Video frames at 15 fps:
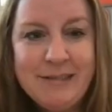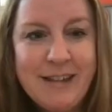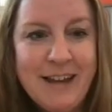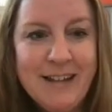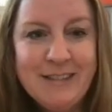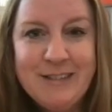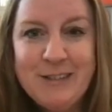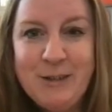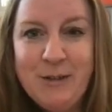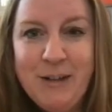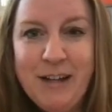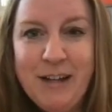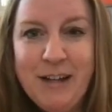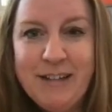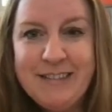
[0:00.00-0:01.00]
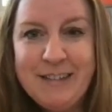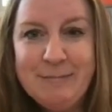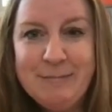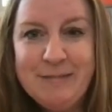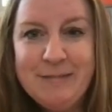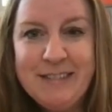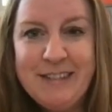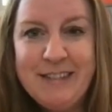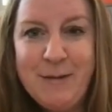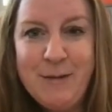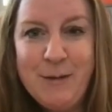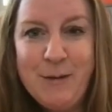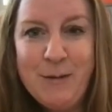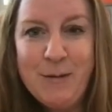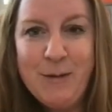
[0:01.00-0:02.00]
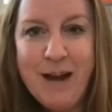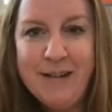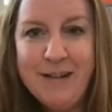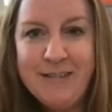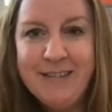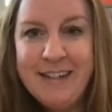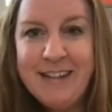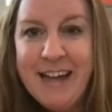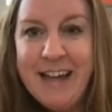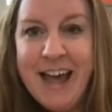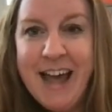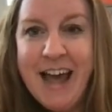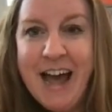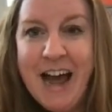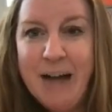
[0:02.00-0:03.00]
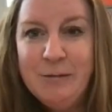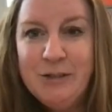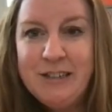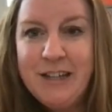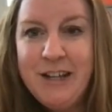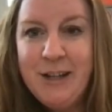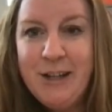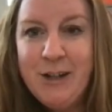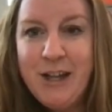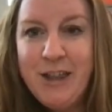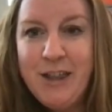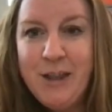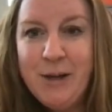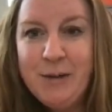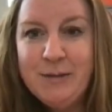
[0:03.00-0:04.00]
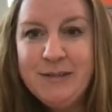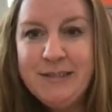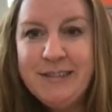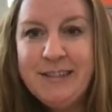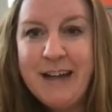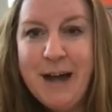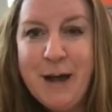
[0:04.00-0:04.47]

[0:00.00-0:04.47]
kind of scooting some stuff around. I'm just going to look at those.